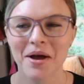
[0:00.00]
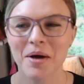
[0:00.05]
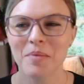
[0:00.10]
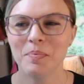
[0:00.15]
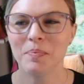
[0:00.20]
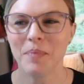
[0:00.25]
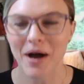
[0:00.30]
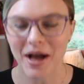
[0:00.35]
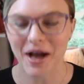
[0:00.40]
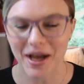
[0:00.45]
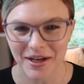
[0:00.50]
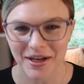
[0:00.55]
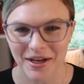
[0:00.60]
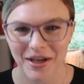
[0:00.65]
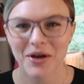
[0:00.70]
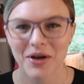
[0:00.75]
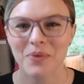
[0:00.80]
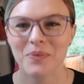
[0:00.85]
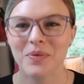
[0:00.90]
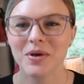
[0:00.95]
But
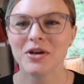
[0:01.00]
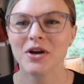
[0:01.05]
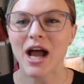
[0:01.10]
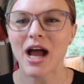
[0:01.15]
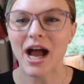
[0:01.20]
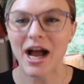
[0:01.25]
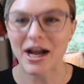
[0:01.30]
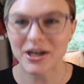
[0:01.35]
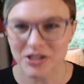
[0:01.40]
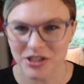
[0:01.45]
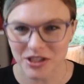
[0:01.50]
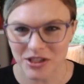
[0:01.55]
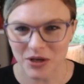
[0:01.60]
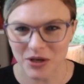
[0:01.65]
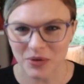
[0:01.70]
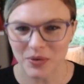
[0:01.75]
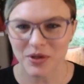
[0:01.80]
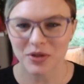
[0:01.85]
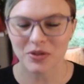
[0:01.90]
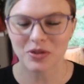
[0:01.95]
when you're actually
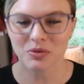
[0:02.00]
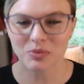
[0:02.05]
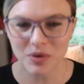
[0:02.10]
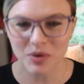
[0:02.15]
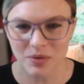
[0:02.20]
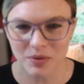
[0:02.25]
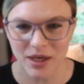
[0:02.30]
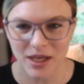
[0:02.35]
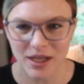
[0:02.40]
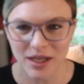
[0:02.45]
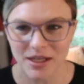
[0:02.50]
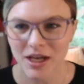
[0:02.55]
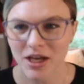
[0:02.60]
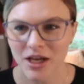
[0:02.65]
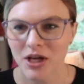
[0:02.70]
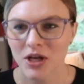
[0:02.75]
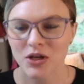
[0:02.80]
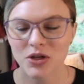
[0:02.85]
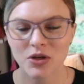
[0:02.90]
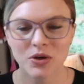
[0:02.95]
going through it,
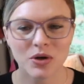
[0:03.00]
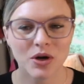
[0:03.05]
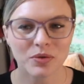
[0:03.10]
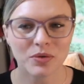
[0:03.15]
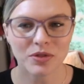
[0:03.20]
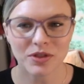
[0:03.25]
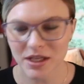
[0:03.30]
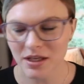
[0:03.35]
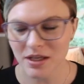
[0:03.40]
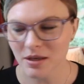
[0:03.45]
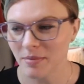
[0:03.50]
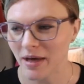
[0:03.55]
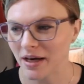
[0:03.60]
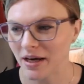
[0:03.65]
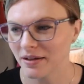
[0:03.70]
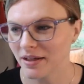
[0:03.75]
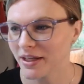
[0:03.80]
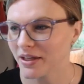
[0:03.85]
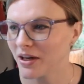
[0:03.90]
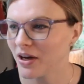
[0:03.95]
you don't think about
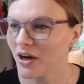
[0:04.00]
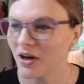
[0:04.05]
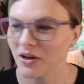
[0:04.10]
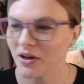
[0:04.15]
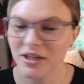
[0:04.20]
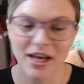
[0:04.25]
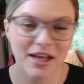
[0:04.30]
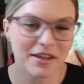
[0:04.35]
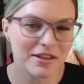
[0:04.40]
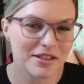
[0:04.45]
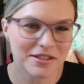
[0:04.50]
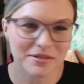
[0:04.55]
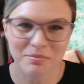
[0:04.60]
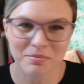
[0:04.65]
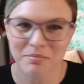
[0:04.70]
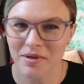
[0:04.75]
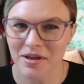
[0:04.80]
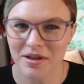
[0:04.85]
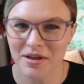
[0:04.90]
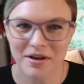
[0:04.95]
it like, oh yeah, this
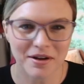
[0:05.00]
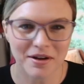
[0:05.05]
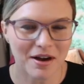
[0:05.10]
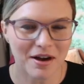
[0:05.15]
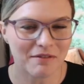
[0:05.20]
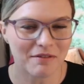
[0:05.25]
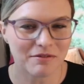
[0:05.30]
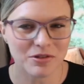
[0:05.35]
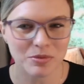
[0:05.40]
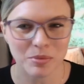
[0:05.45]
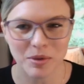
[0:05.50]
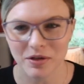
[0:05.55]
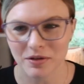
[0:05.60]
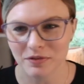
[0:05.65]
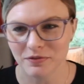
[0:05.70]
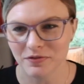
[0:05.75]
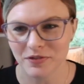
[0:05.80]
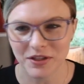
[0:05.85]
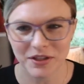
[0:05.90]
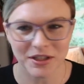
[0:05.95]
being uncomfortable
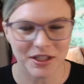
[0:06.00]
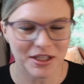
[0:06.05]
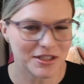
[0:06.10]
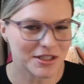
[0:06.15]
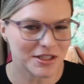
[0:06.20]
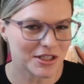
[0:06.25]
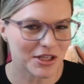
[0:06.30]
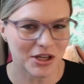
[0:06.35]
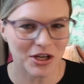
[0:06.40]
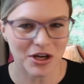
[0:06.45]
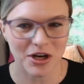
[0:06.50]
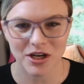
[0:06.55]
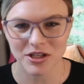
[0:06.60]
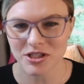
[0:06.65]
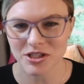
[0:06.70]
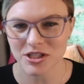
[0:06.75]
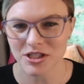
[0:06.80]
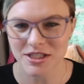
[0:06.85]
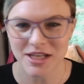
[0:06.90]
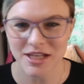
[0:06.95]
and feeling insecure is
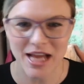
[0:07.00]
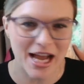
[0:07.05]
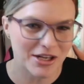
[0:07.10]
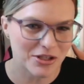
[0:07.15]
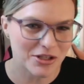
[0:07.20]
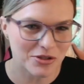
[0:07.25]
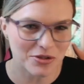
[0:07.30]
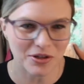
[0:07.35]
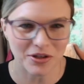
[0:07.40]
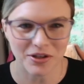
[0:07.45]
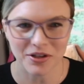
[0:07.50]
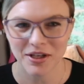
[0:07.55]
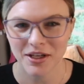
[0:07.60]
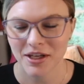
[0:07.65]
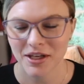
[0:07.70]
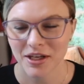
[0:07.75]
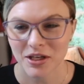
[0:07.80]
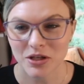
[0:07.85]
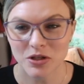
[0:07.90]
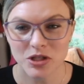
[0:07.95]
just natural.
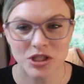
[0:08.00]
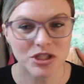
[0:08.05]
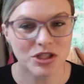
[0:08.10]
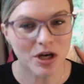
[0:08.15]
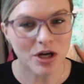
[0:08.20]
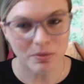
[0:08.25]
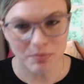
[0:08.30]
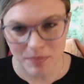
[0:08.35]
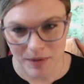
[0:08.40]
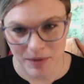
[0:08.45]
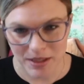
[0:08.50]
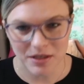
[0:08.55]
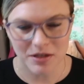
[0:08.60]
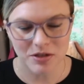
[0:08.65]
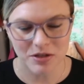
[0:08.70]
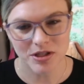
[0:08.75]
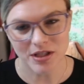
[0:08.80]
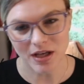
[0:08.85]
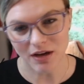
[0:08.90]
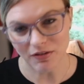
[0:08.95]
You just start beating
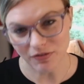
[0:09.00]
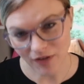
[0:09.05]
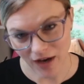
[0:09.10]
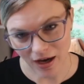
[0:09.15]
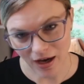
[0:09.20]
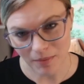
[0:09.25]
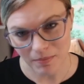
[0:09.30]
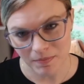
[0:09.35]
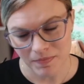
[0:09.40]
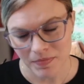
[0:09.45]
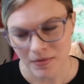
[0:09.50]
yourself up.